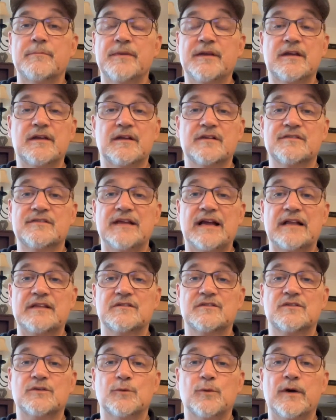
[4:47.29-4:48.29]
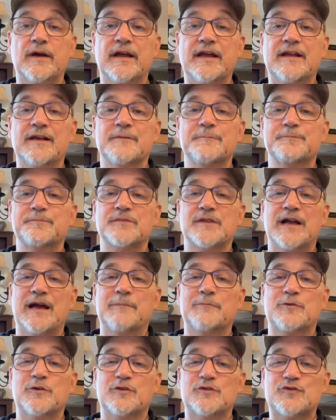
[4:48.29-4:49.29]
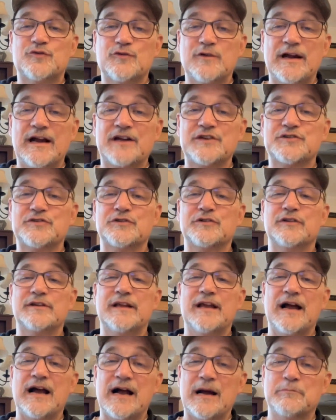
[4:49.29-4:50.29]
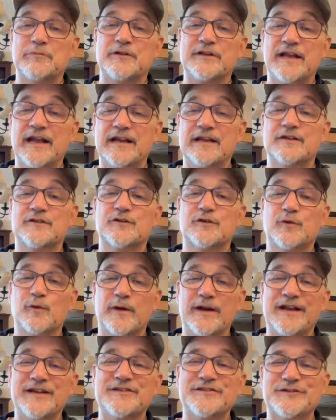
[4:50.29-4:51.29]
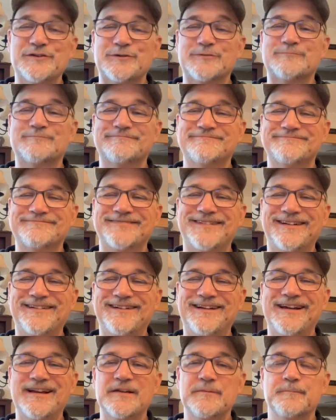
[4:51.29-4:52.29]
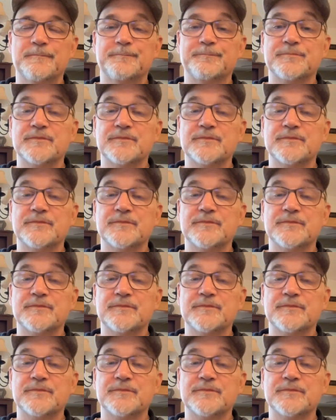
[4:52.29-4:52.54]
because that's the way I'm contractually obligated to grade you. All right?